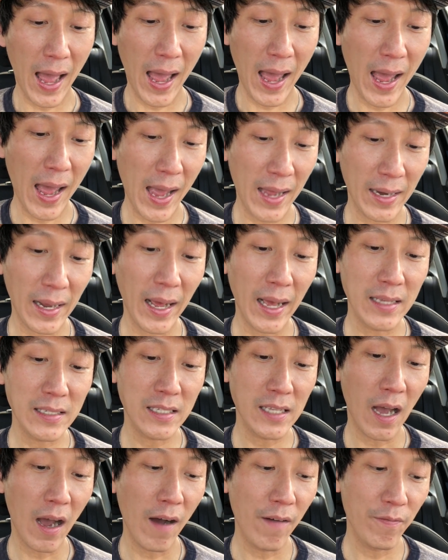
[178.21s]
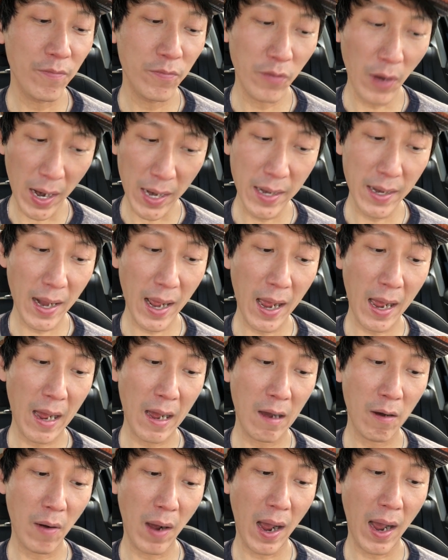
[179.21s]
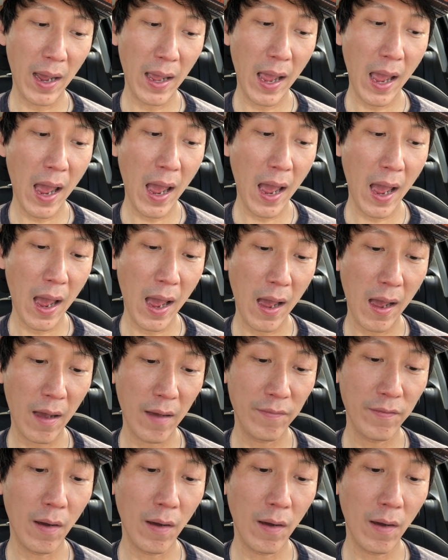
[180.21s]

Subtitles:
And as of right now, I have